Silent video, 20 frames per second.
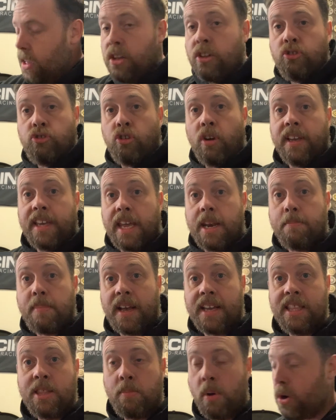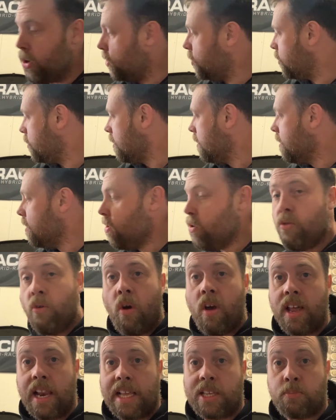So I get it back in the box.
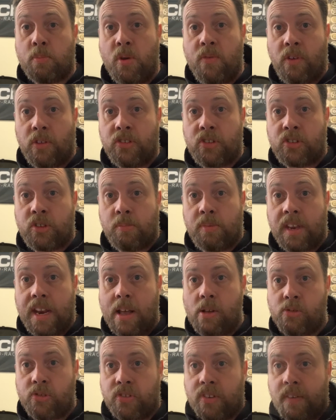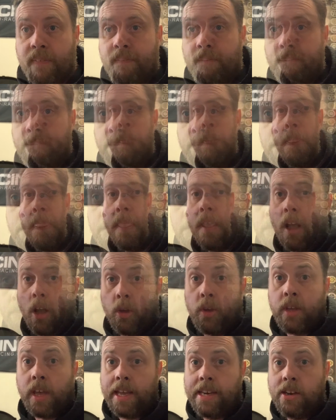Right, let's move on to something else.
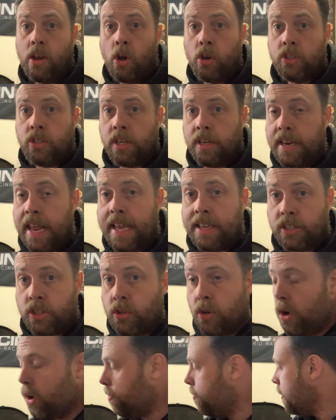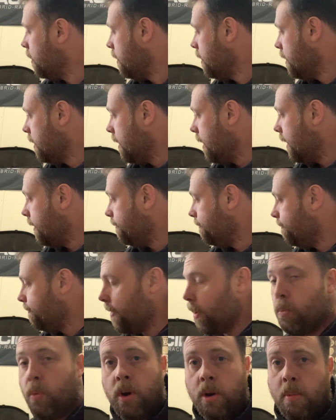Okay, nice. Next up,
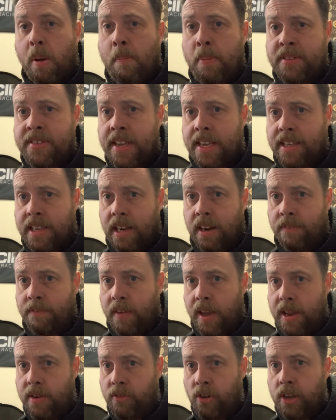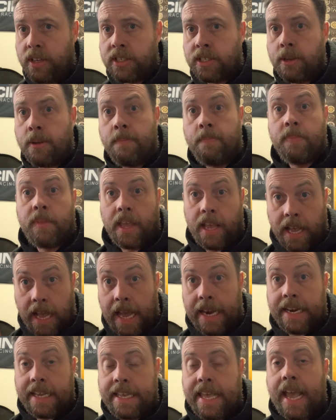and one of my particular favourites,
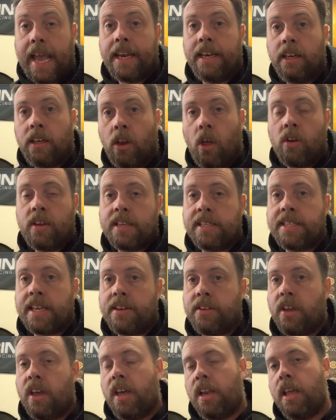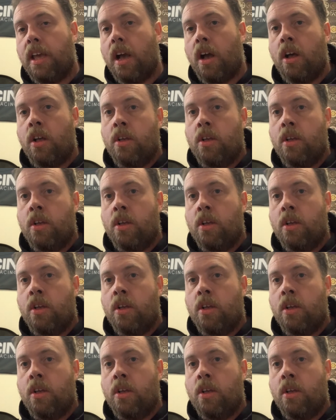and again, like I said earlier,